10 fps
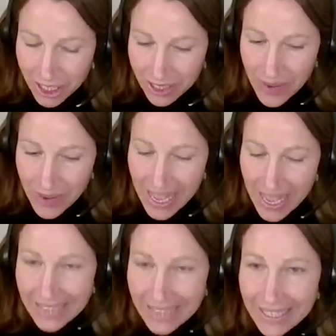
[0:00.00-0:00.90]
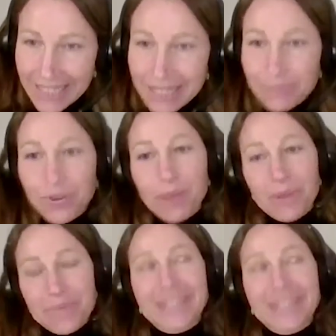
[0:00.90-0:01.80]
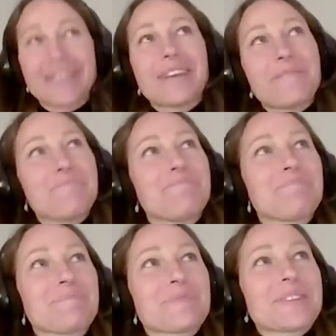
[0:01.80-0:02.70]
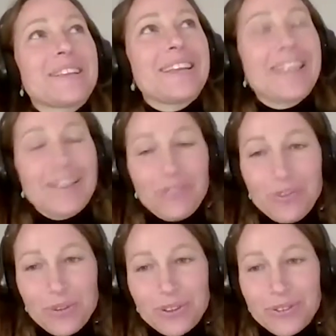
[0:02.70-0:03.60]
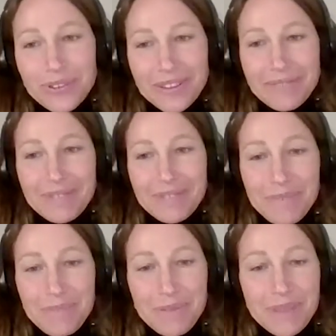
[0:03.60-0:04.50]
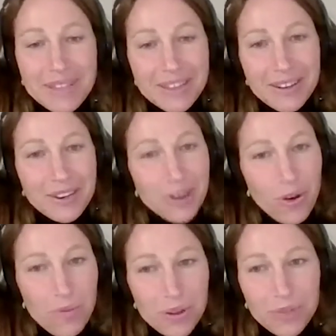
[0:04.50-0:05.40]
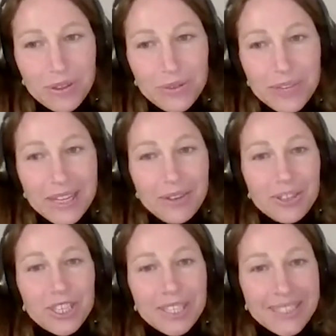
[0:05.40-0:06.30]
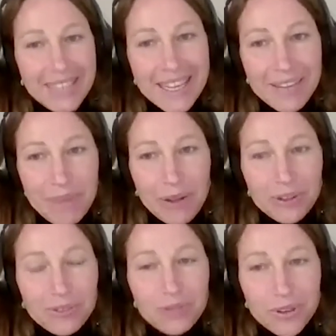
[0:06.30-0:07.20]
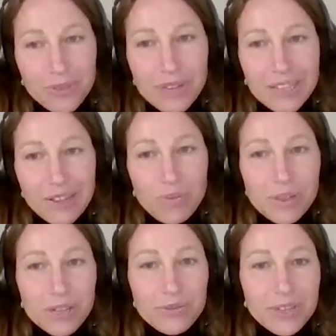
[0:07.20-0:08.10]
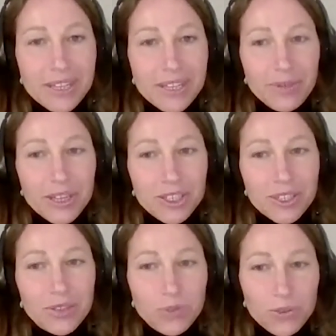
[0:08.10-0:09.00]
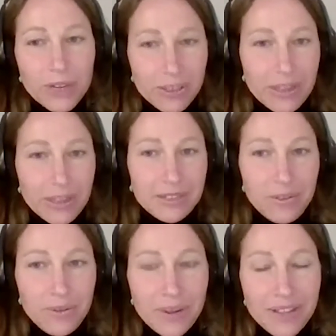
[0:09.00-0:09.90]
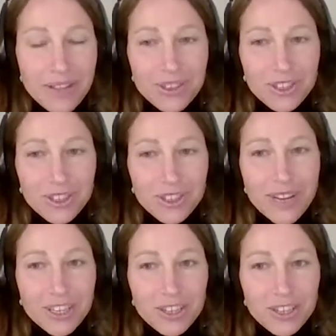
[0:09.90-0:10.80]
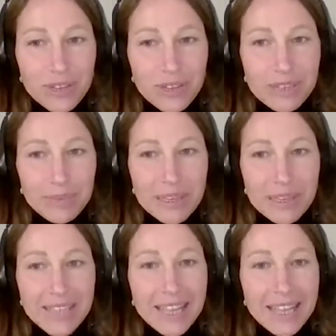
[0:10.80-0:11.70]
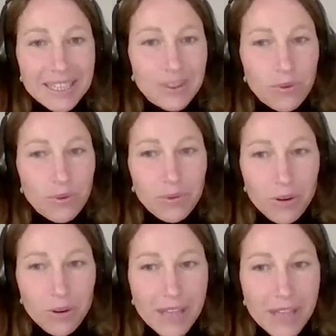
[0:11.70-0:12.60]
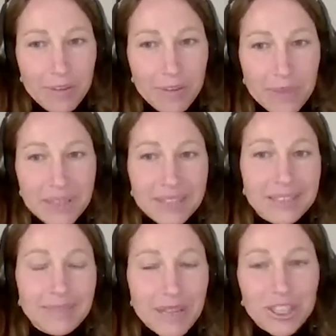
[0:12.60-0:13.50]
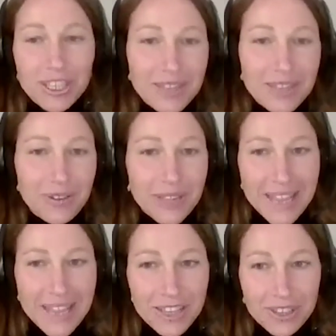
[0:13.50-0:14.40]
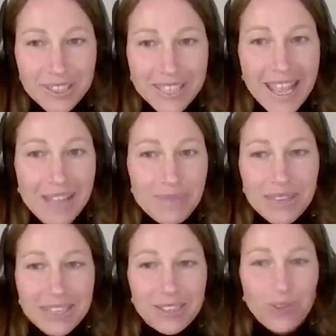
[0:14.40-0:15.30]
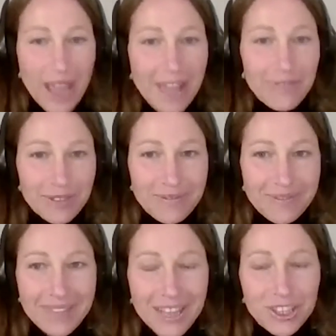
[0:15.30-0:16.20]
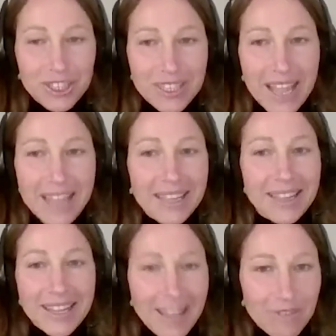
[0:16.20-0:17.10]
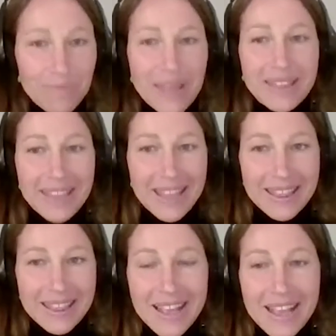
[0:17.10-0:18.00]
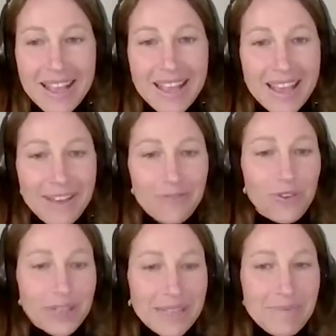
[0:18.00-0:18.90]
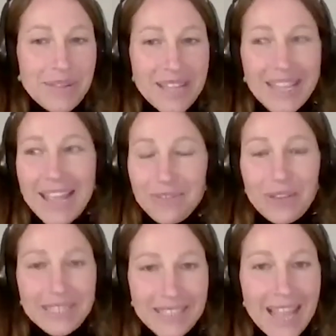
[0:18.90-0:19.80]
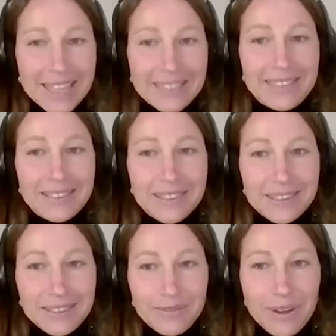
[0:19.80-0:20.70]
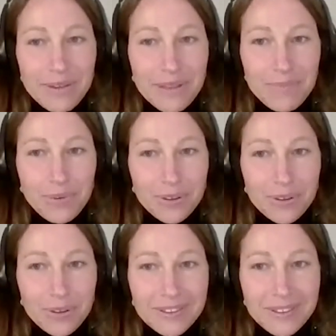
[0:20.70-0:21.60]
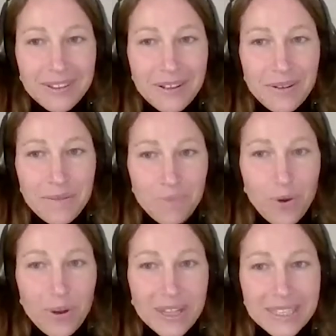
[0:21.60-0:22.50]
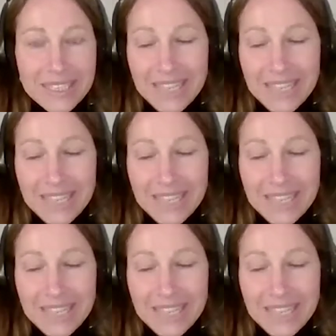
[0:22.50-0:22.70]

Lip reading: No, I think it's a problem that if you want to implement a global Green New Deal or just think about a concrete global Green New Deal, the question is who to address, no, and which structure to address, because there is no global government. This is much easier on a national scale because you have a nation state and a government, and for example, that can raise taxes. This is a very important point.